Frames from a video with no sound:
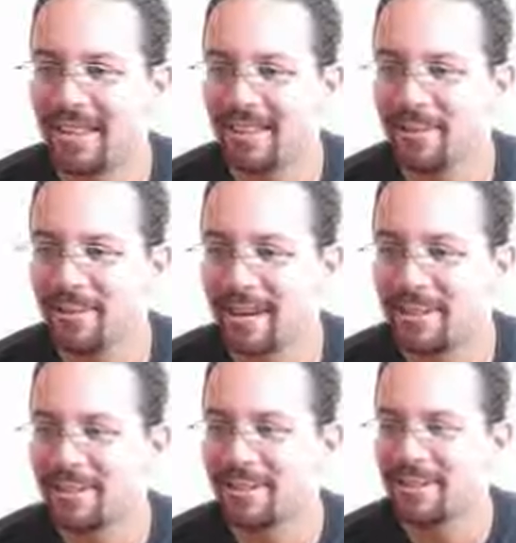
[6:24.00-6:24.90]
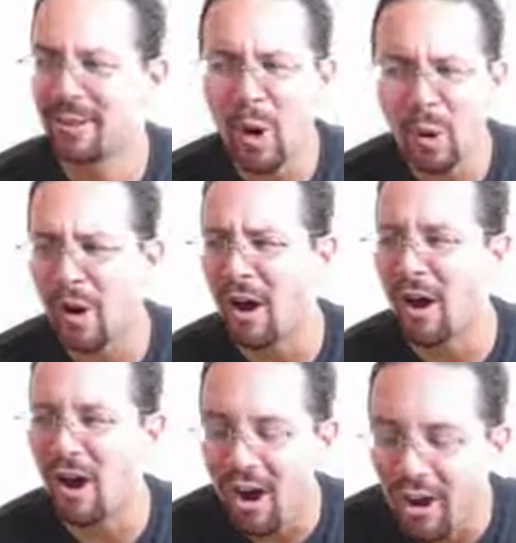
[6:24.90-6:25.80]
they tried so
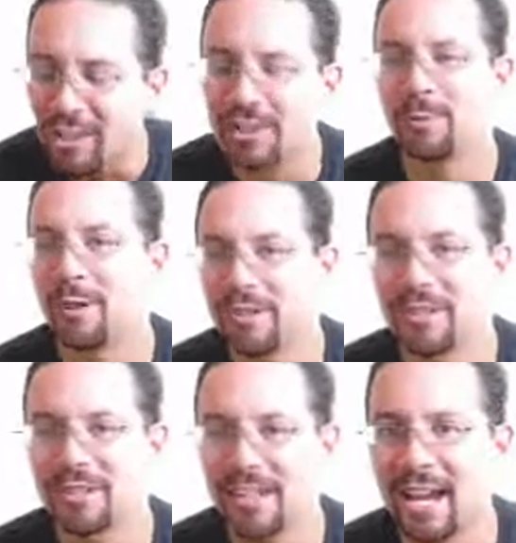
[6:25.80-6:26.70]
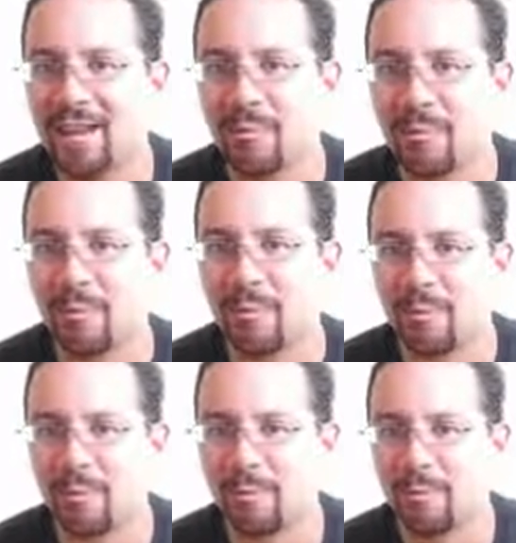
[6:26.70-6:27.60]
hard to understand
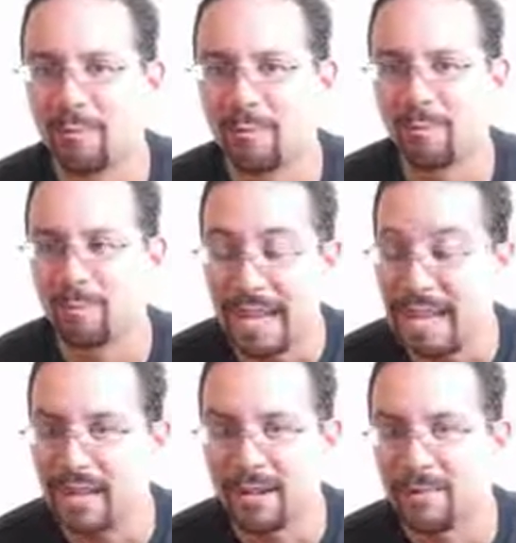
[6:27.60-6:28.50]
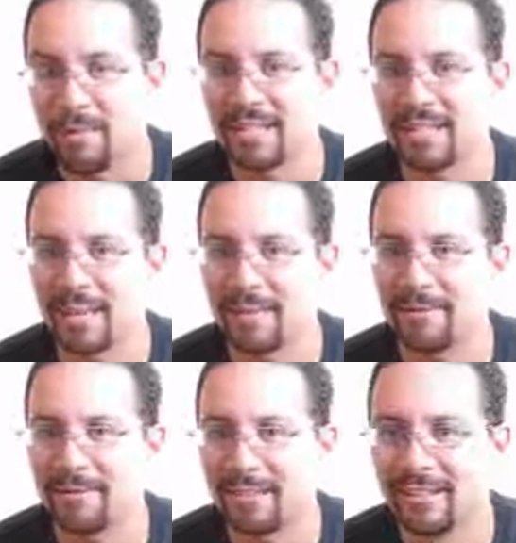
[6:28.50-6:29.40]
me,
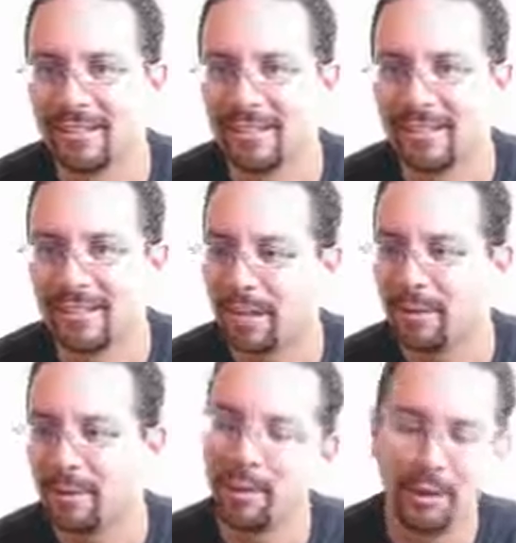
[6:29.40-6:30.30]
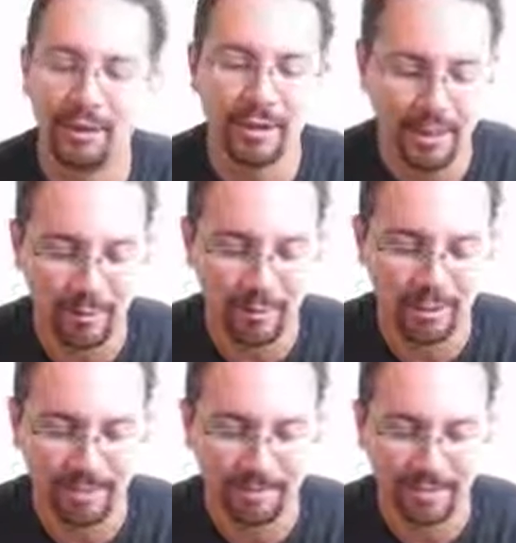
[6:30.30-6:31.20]
myself. I don't think they
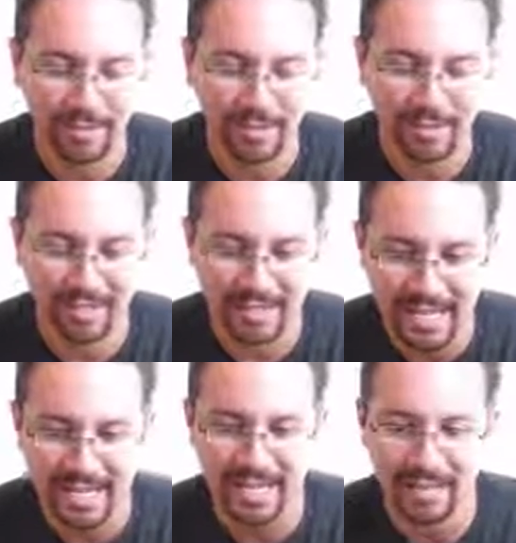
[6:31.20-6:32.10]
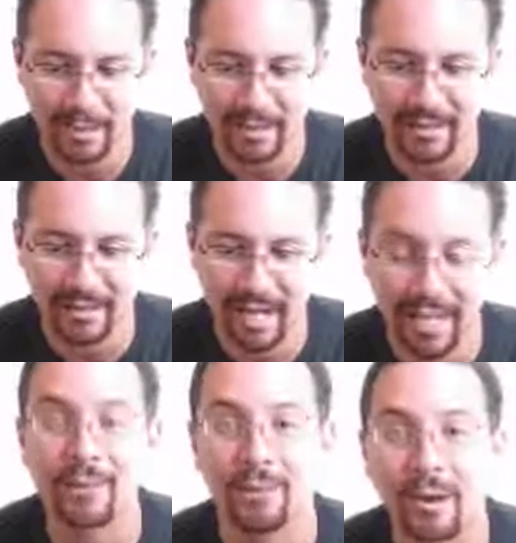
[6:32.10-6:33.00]
really succeeded, but
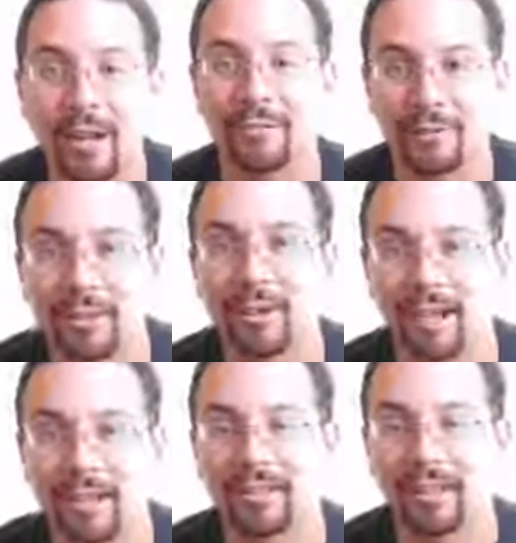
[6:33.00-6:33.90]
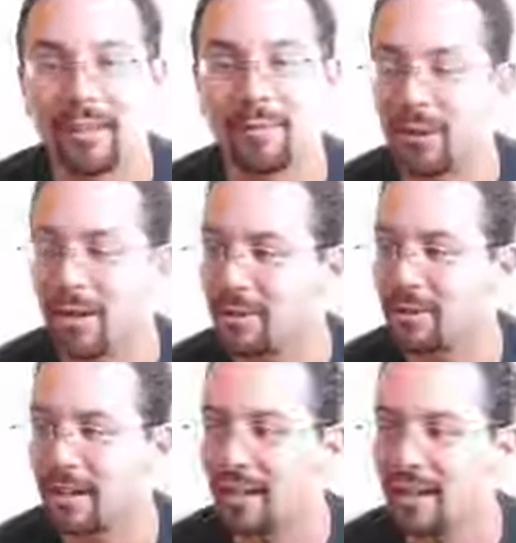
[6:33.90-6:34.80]
I give them credit for trying.
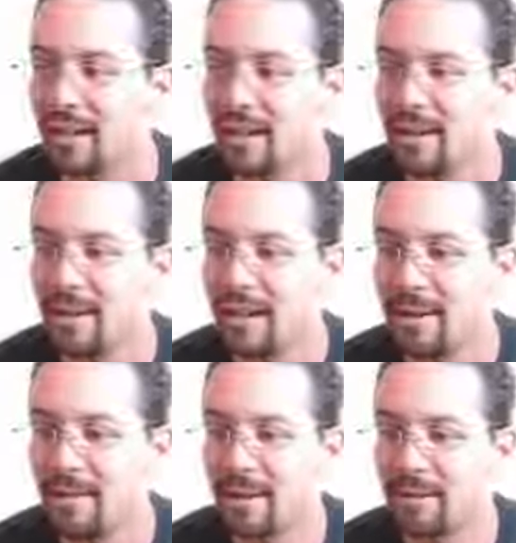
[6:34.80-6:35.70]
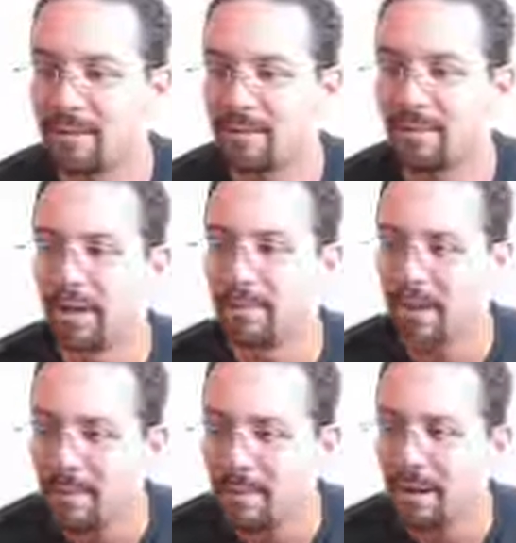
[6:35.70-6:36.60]
And my
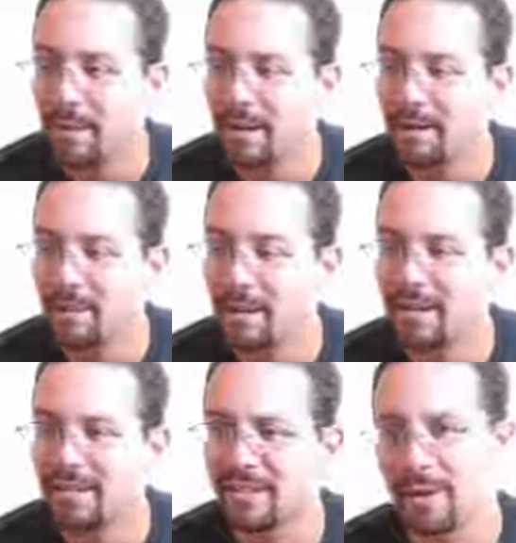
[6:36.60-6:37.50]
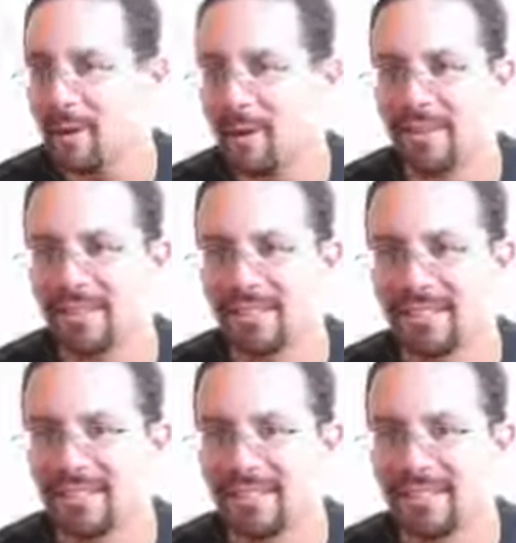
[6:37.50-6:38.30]
grandma, my grandparents, they always